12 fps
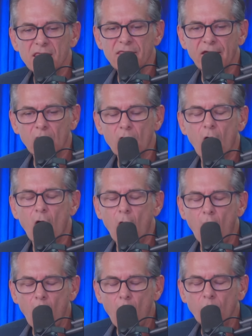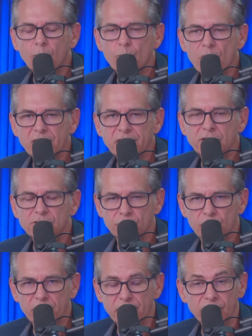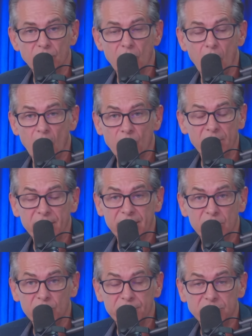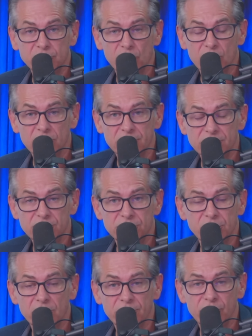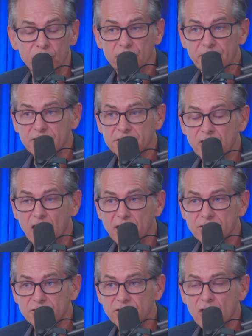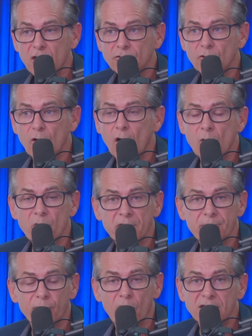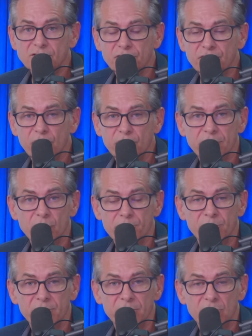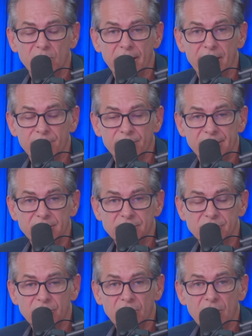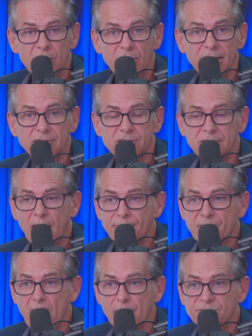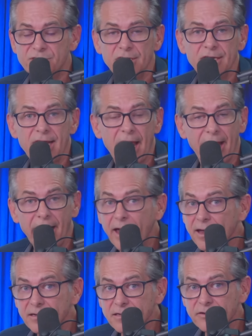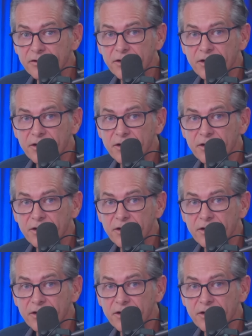they're already doing. They're already killing journalists, Julian Assange. They're already prosecuting their political enemies in Stop Cop City and